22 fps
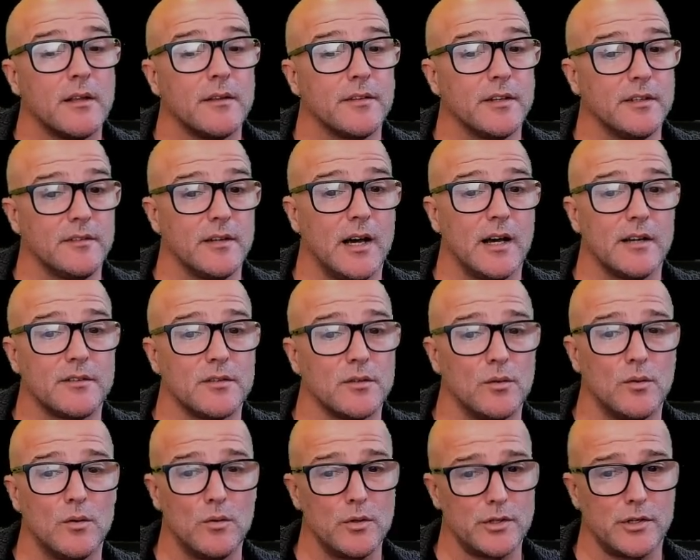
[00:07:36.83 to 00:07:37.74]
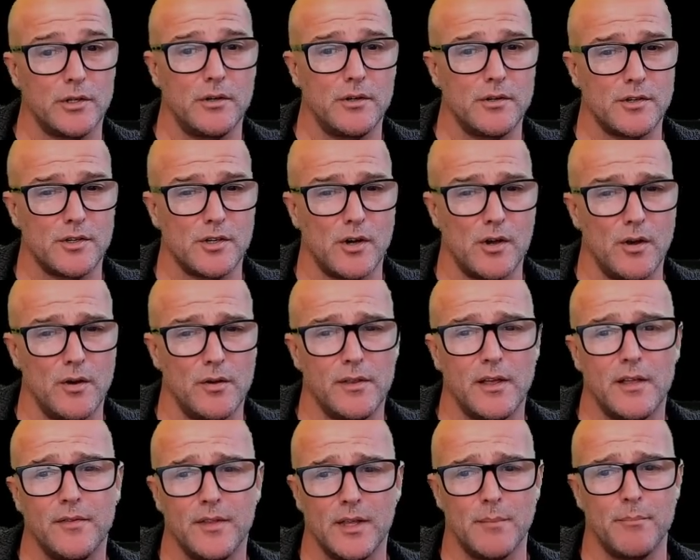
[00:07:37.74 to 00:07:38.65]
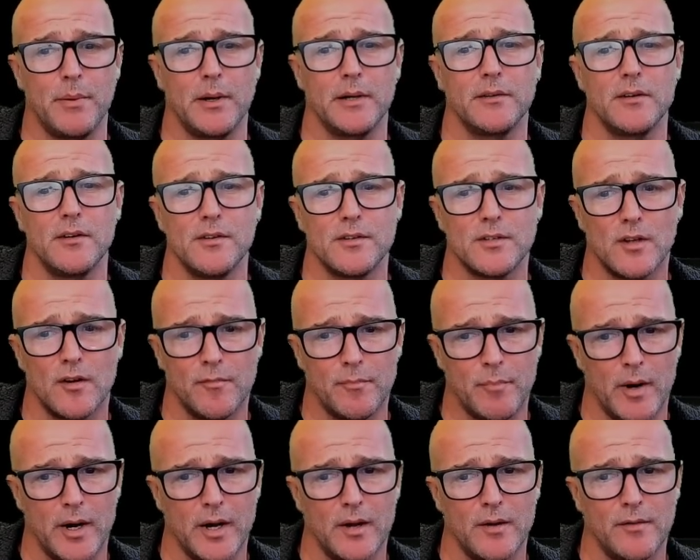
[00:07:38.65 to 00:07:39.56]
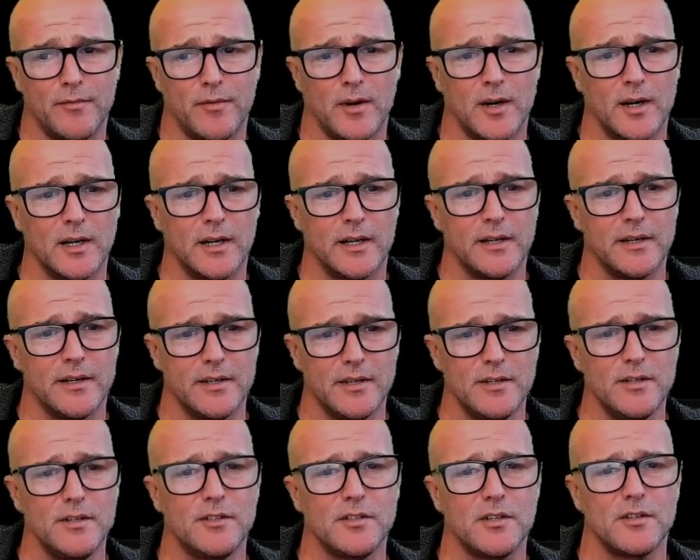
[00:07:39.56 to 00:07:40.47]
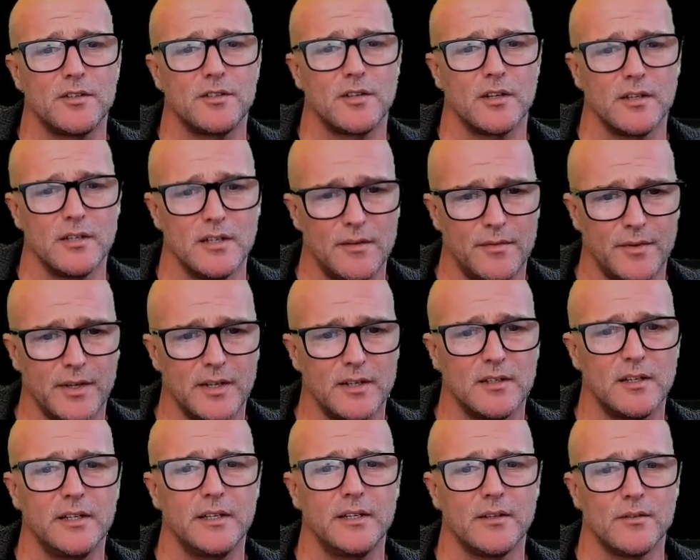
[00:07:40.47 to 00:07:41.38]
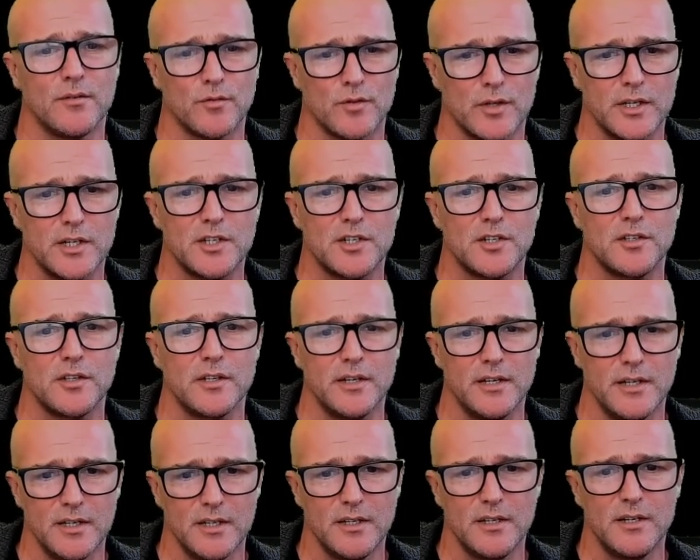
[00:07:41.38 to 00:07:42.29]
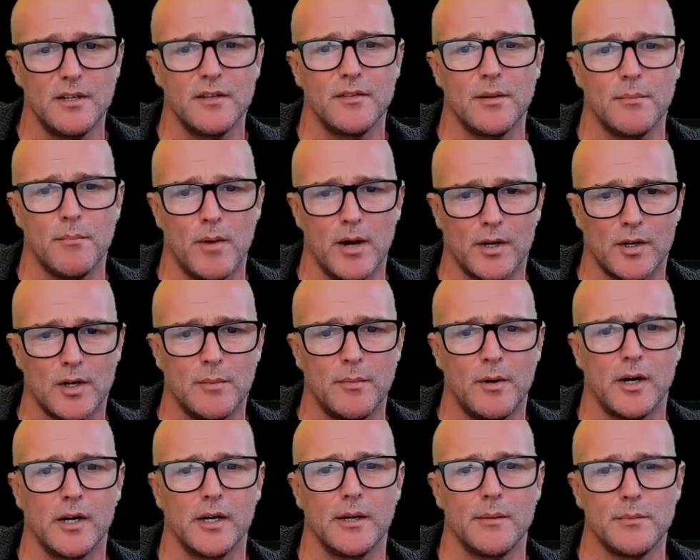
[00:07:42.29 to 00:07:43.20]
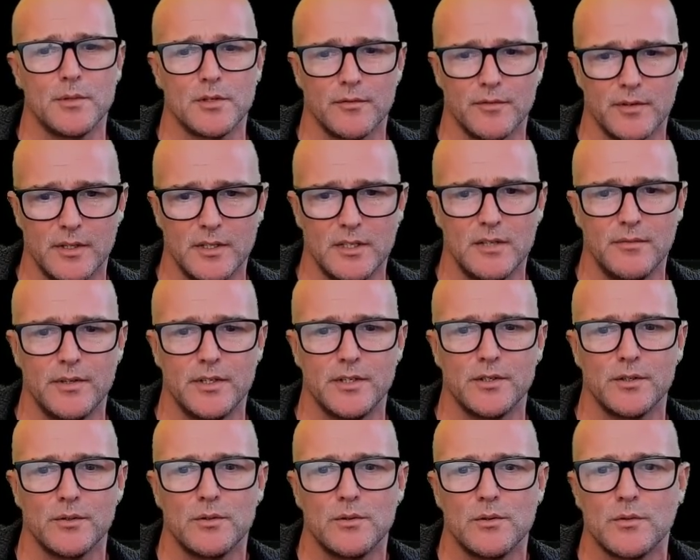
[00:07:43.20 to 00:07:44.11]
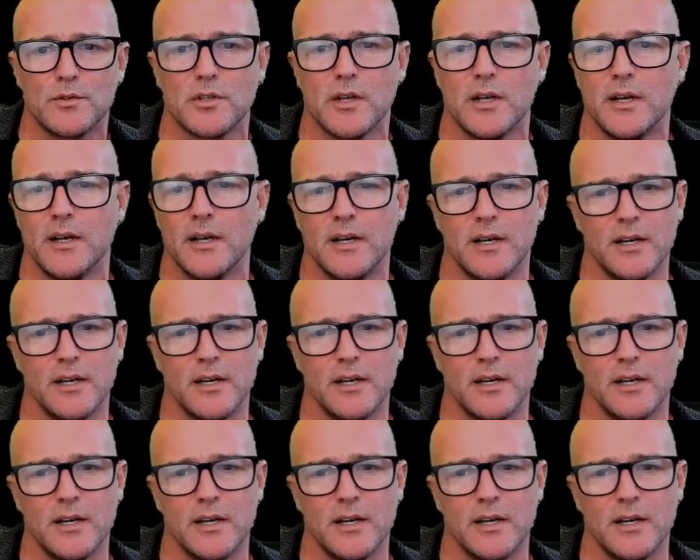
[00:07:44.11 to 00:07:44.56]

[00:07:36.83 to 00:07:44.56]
Their data also show that the abundance of biophyla is significantly enriched in the microbiomes of individuals